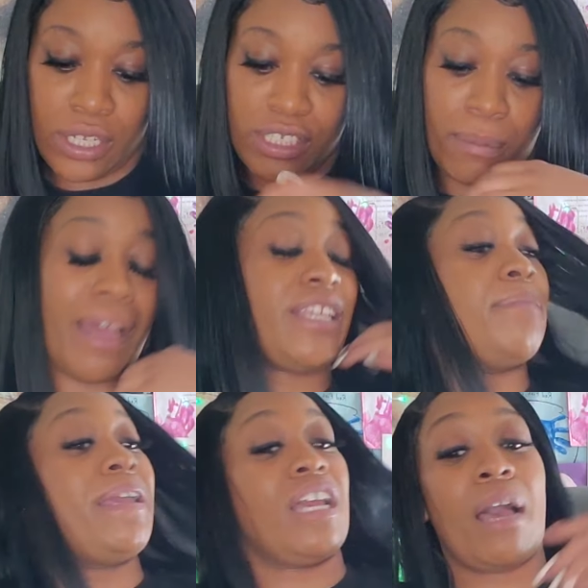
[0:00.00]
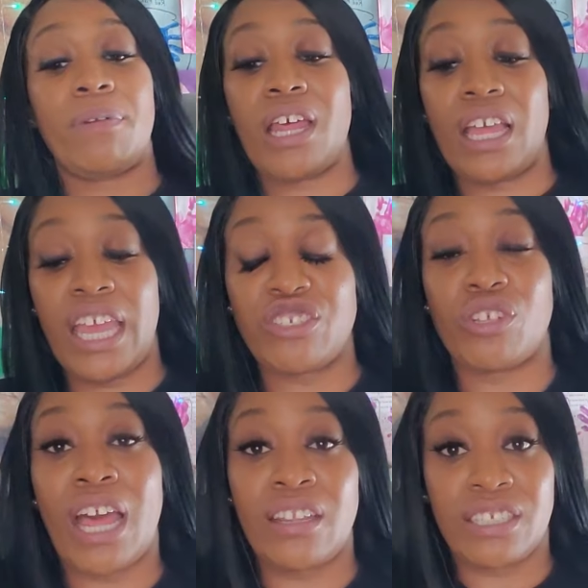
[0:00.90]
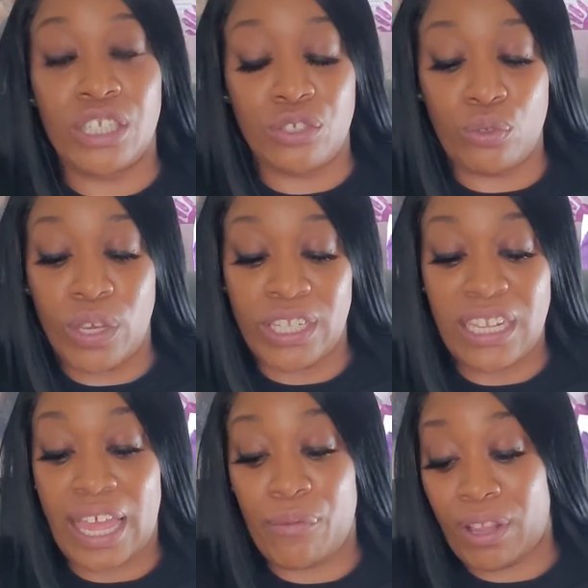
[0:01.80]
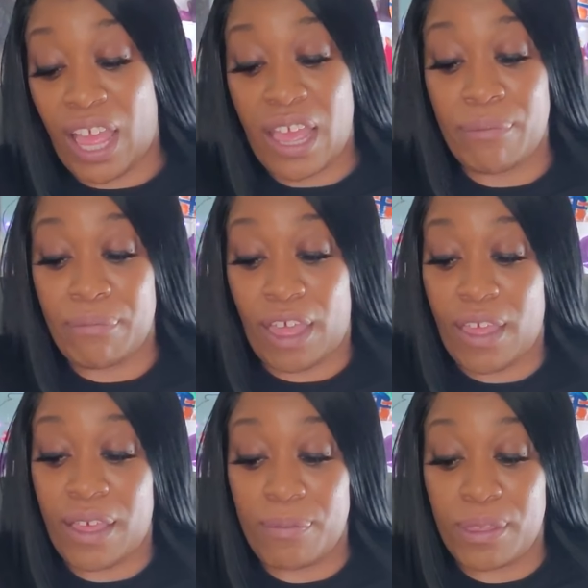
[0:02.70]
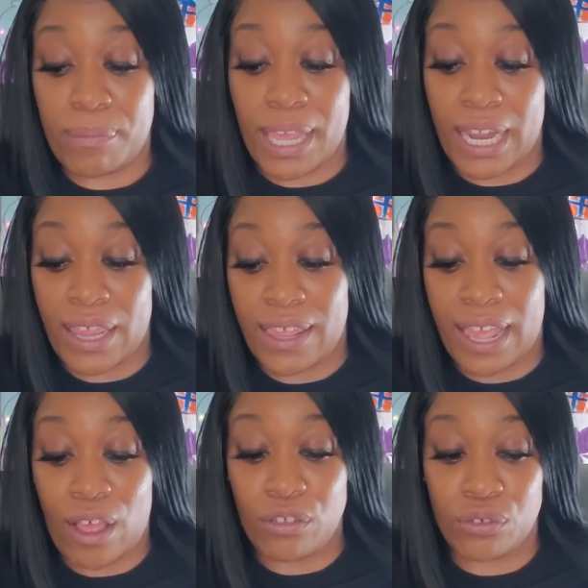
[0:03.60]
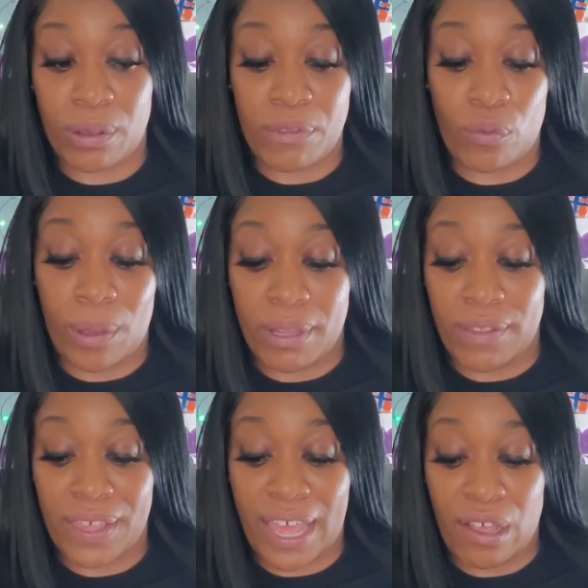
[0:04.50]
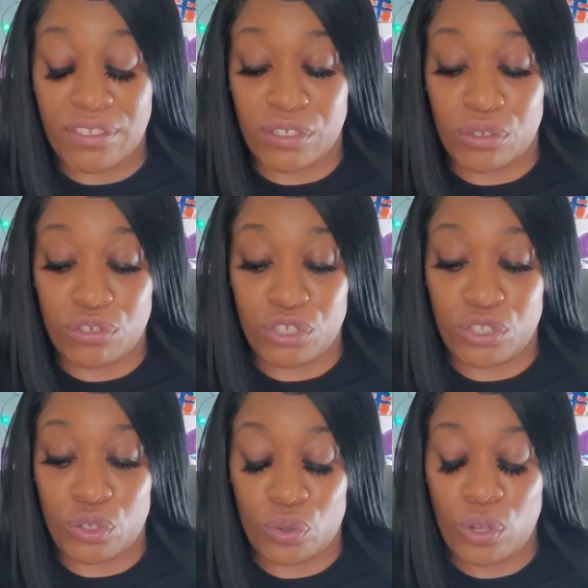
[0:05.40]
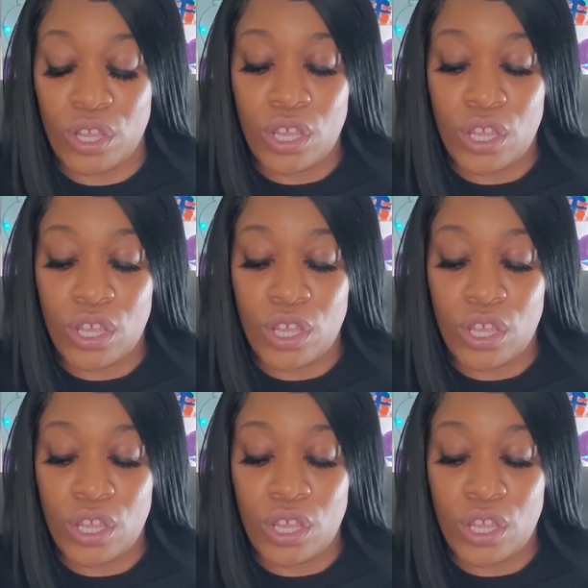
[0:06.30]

somebody could make a couple do extra dollars than you, and they like, well, I'm I'm the man of the house or I'm the woman of the house, and you should do.